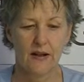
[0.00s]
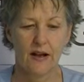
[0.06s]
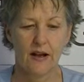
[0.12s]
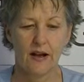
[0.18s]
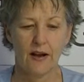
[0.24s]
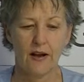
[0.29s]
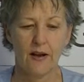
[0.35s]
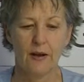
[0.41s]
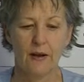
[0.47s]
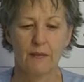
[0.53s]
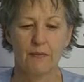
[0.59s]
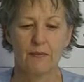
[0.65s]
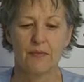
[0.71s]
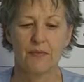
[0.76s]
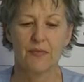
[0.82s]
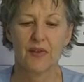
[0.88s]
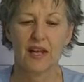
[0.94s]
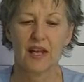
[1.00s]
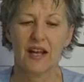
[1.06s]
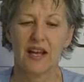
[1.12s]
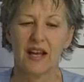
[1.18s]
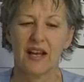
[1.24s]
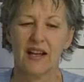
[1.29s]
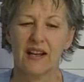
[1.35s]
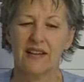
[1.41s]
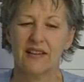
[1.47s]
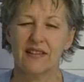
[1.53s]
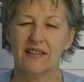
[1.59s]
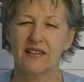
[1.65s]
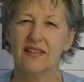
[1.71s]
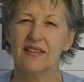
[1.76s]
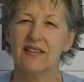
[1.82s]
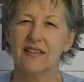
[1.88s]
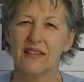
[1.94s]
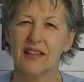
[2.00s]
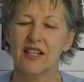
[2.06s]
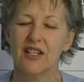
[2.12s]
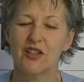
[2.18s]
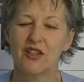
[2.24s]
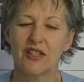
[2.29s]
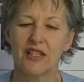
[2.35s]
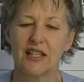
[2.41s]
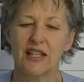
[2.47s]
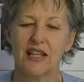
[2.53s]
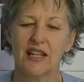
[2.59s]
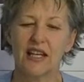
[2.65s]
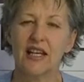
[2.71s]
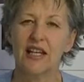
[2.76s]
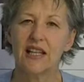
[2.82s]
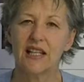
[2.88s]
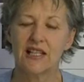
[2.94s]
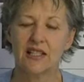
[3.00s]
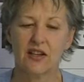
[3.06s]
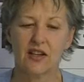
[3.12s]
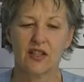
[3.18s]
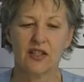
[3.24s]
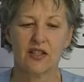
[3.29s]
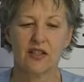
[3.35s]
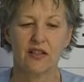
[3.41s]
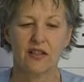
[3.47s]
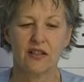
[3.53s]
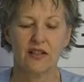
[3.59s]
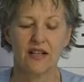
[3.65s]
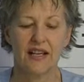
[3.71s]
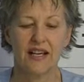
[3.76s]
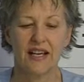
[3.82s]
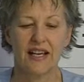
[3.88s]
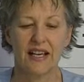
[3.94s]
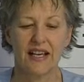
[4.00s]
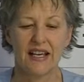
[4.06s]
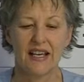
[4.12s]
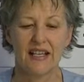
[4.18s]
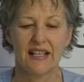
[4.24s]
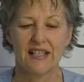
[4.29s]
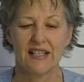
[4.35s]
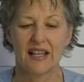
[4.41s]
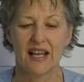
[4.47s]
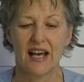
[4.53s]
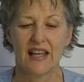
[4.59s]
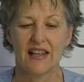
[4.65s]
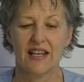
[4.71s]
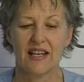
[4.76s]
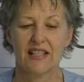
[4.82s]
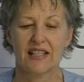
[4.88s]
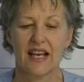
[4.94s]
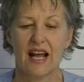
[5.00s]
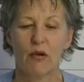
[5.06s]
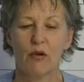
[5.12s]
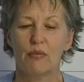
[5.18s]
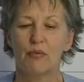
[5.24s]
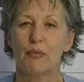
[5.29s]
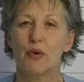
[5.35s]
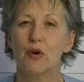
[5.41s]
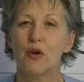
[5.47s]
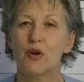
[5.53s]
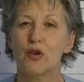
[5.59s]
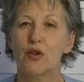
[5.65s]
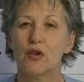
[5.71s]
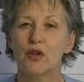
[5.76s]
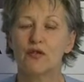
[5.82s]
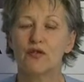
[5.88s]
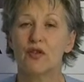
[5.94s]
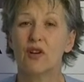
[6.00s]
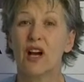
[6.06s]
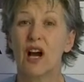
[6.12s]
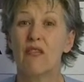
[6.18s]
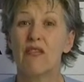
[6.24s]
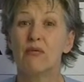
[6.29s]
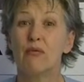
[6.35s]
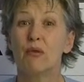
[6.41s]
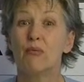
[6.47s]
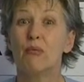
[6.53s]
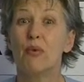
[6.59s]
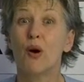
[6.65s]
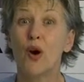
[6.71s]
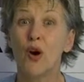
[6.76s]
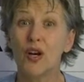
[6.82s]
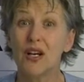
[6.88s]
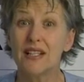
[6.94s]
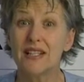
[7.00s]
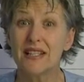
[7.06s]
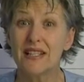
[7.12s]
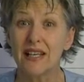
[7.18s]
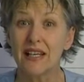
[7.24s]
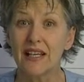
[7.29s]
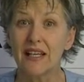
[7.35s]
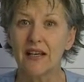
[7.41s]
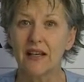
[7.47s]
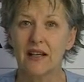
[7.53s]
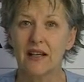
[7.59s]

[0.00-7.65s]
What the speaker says: The interesting thing in this article is that there's now a push for government policy